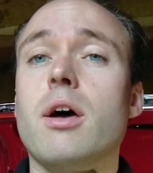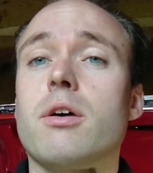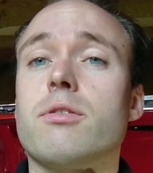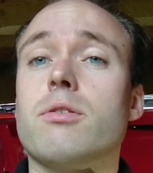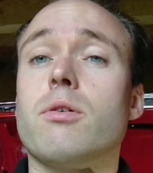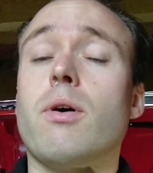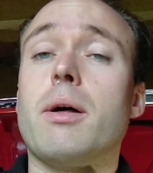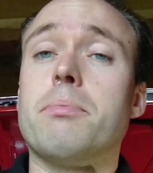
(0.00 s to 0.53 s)

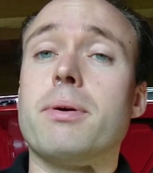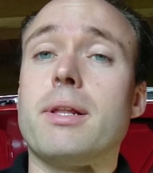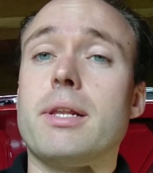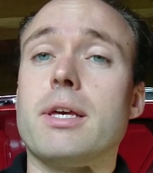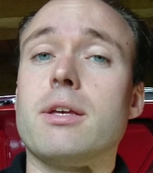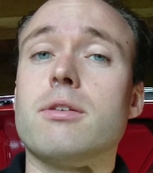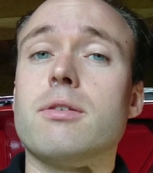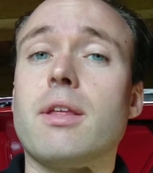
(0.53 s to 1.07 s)
So I'll put a
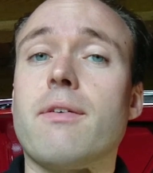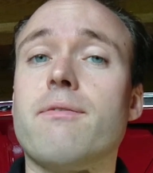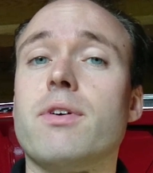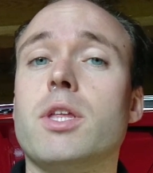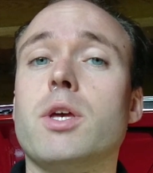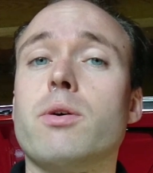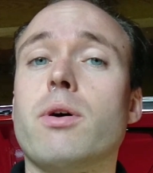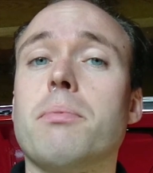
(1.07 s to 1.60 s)
link to that
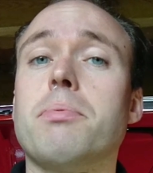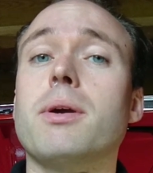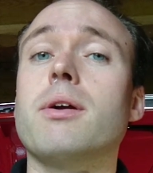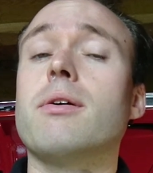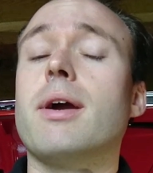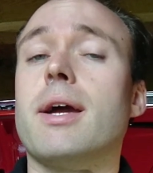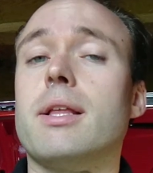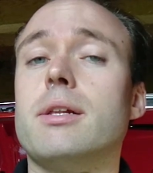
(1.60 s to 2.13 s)
video up
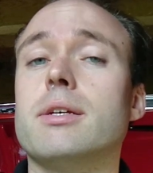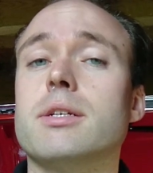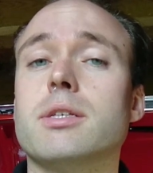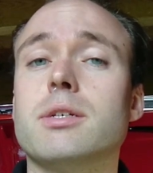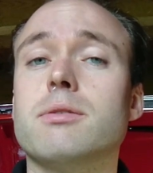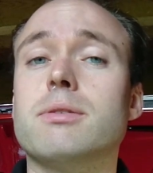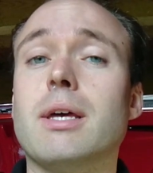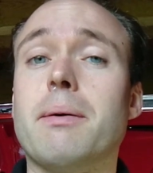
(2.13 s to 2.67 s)
here and a link
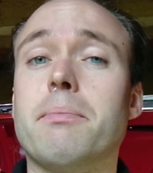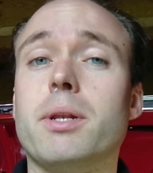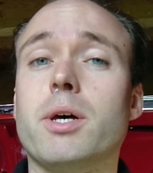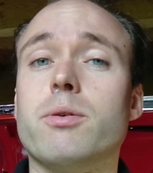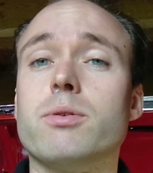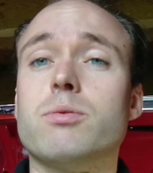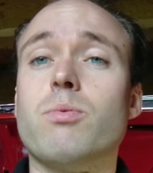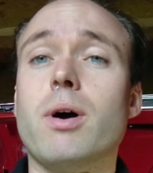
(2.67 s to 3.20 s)
to it down
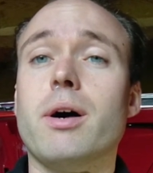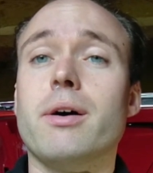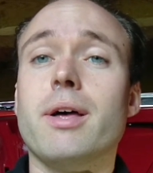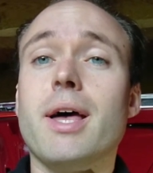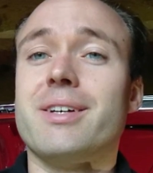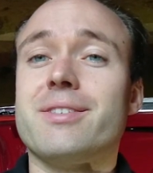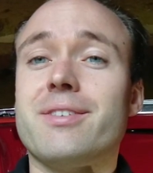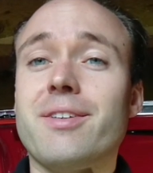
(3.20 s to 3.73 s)
below as well.
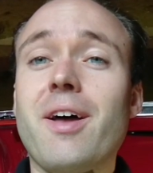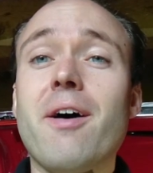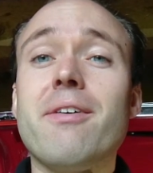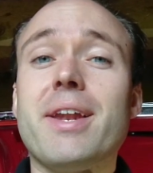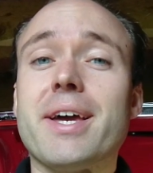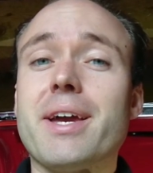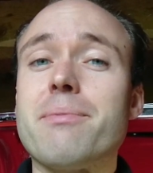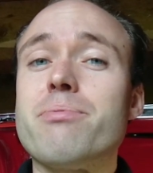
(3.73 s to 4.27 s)
So now,
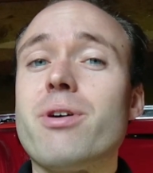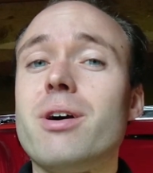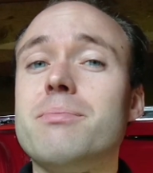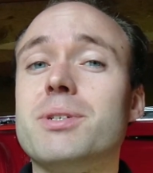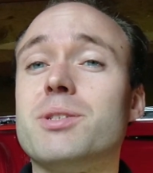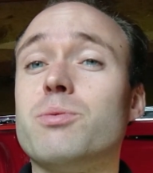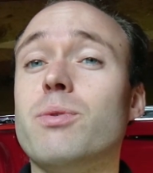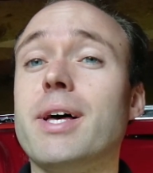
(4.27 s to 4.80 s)
like I
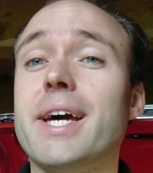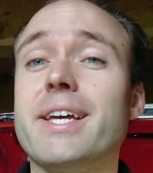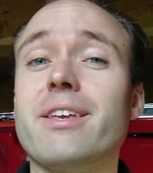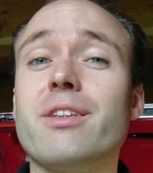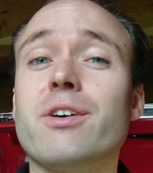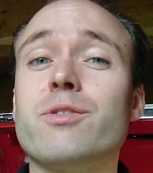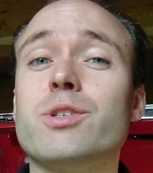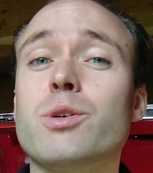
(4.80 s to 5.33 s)
promised, we'll head
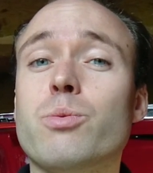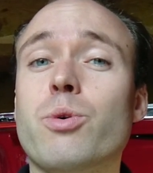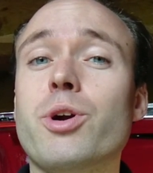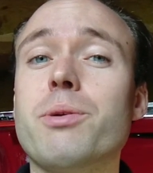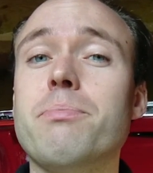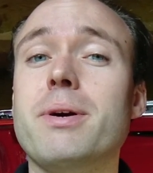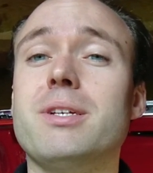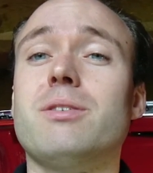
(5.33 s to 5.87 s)
on over to the
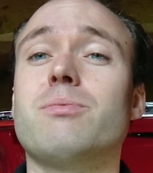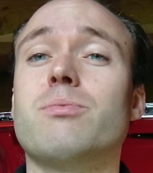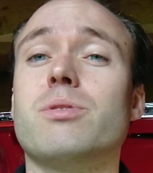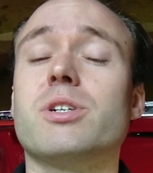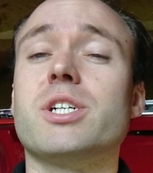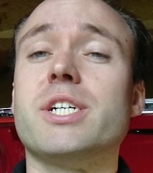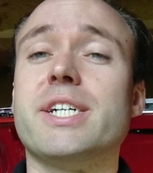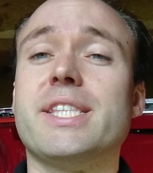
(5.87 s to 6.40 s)
workbench.
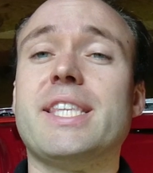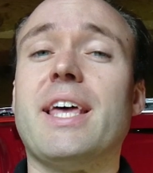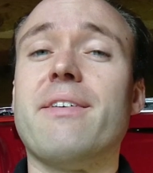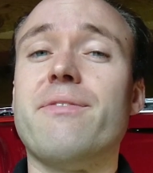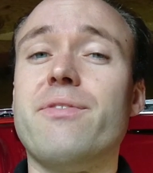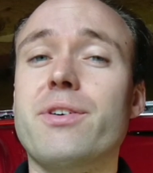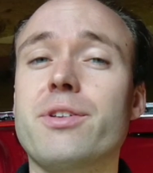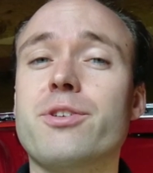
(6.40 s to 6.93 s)
We'll cut
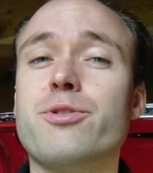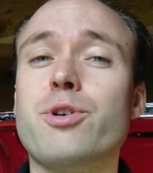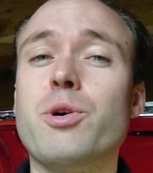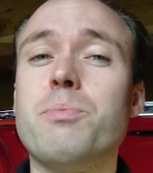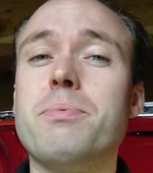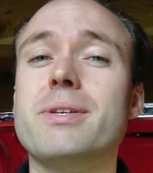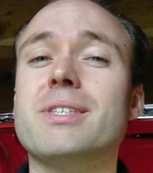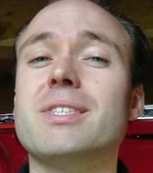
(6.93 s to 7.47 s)
that filter
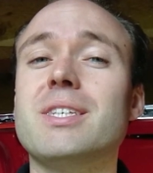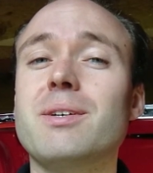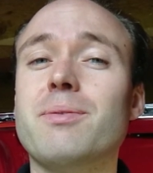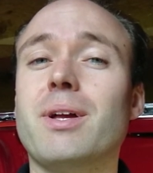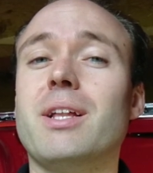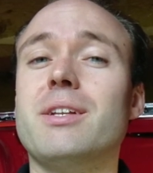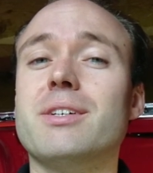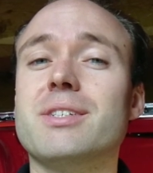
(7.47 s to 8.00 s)
open, see
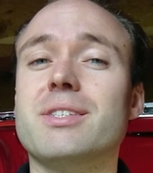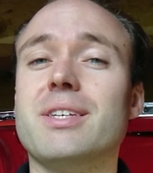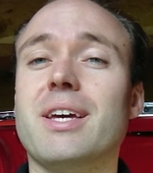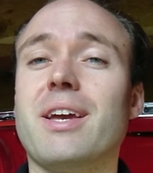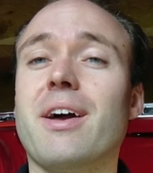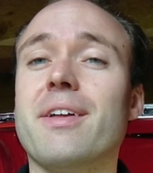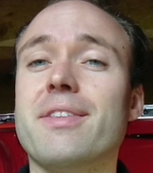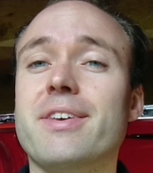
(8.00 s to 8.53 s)
what it looks
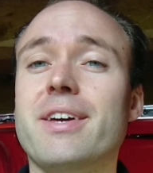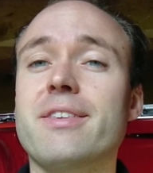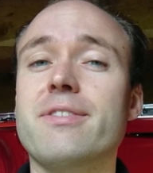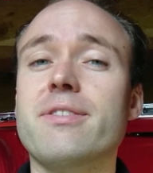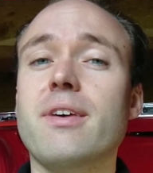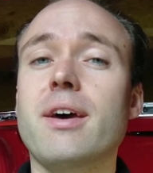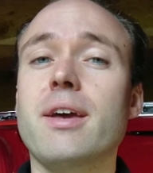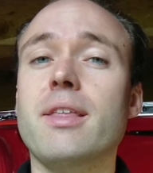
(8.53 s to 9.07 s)
like on the
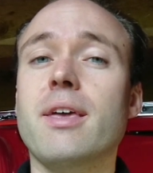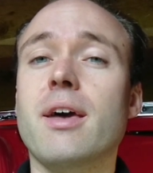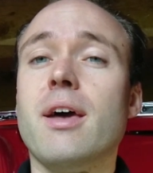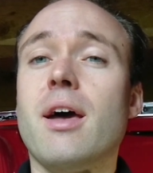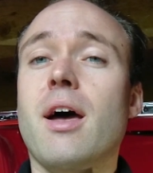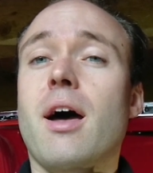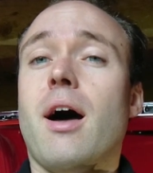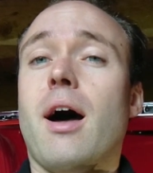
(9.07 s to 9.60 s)
inside,
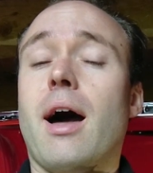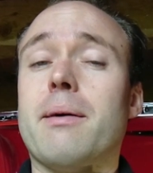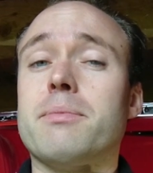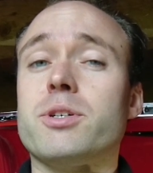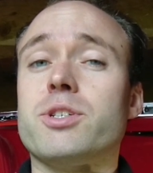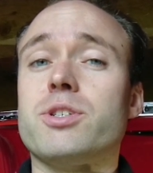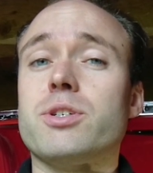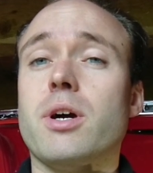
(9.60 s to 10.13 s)
how
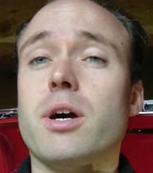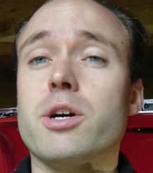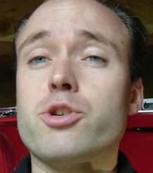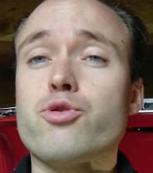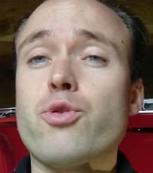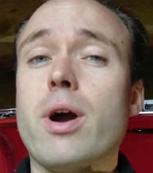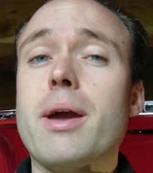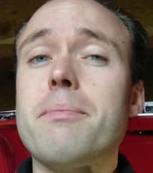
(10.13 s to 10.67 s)
much uh,
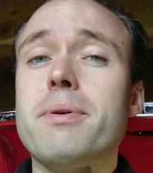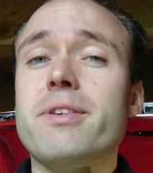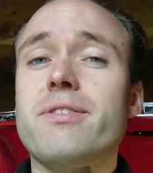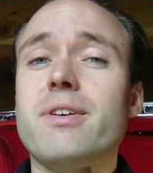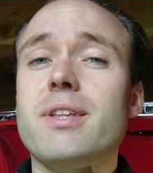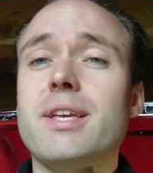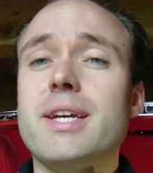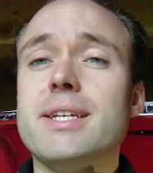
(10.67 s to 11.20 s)
grime
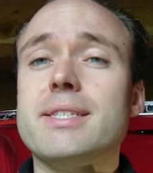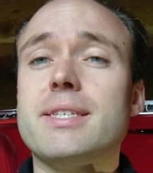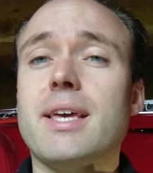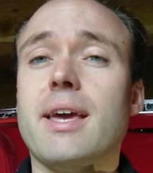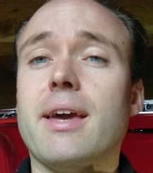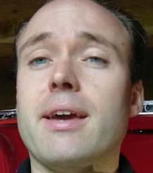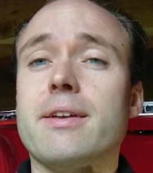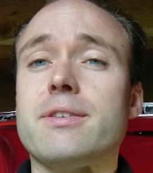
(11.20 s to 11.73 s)
is in it,
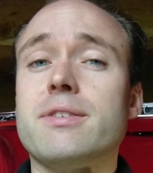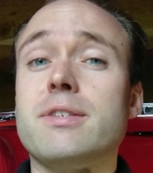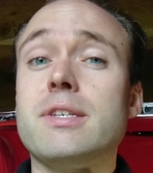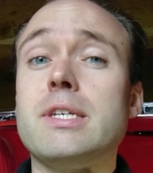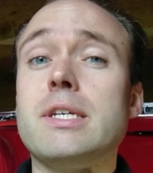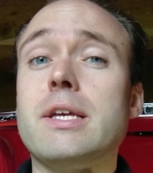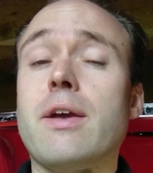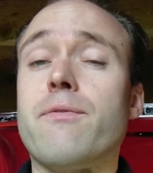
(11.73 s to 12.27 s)
and
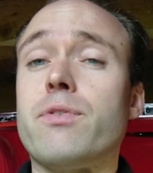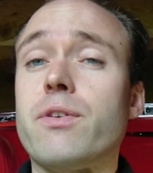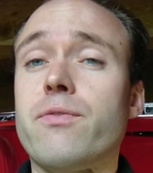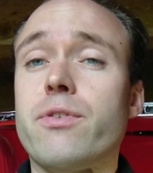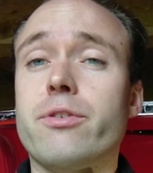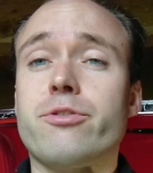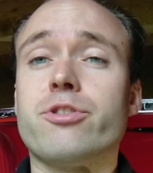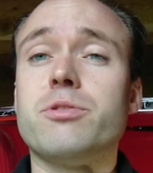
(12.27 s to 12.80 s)
see if the
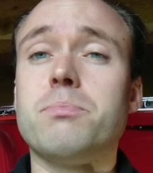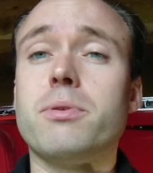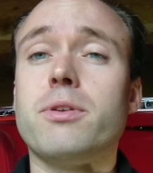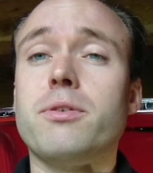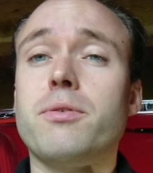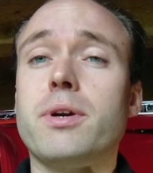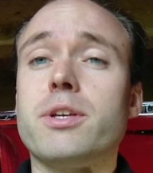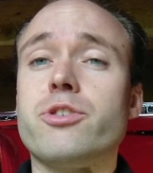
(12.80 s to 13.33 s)
filter's been
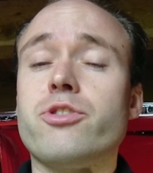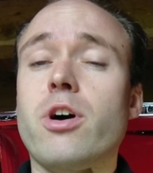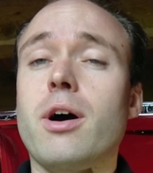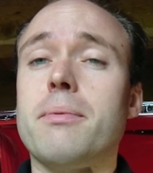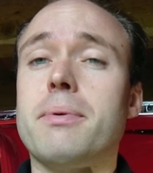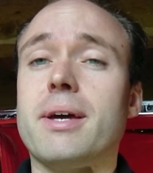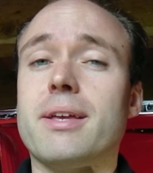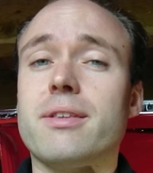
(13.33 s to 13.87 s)
doing its
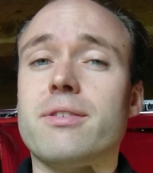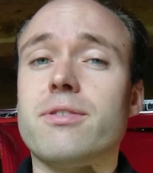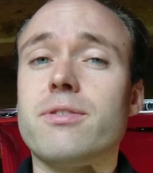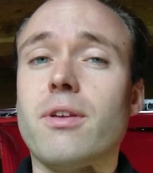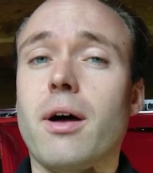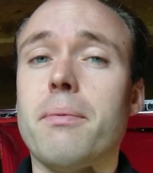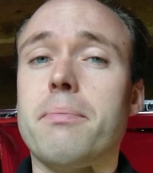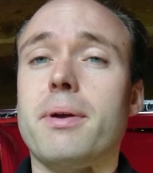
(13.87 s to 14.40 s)
job and
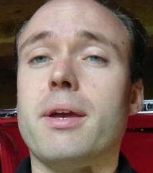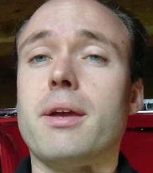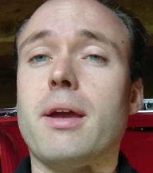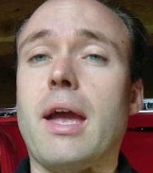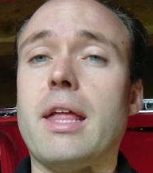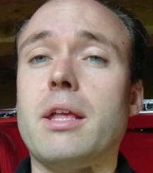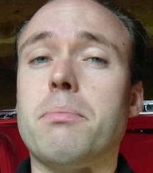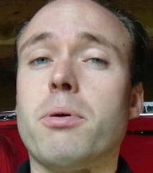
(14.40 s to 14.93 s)

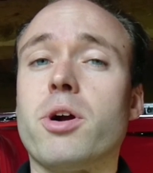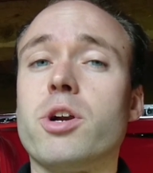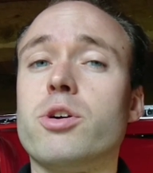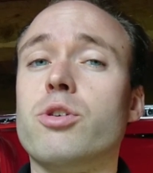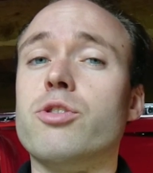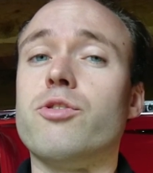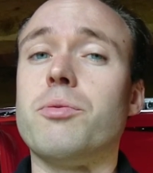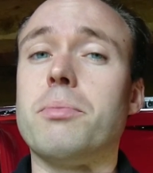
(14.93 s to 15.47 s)
stopping any
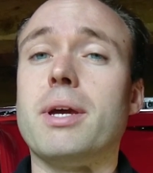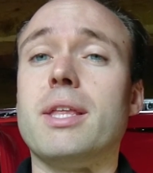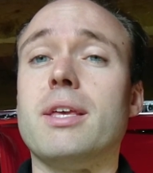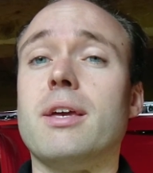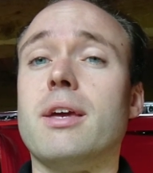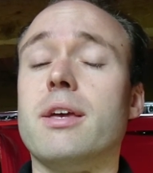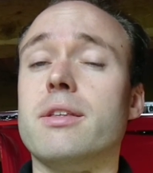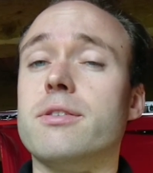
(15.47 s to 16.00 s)
particles from
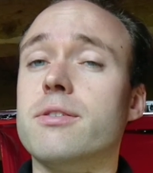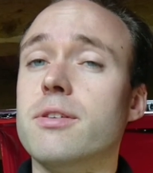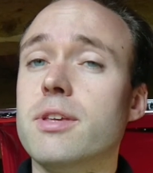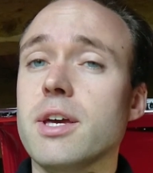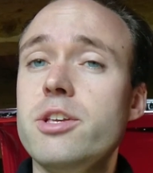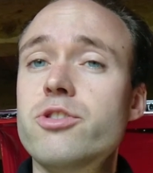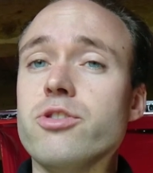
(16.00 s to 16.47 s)
getting into the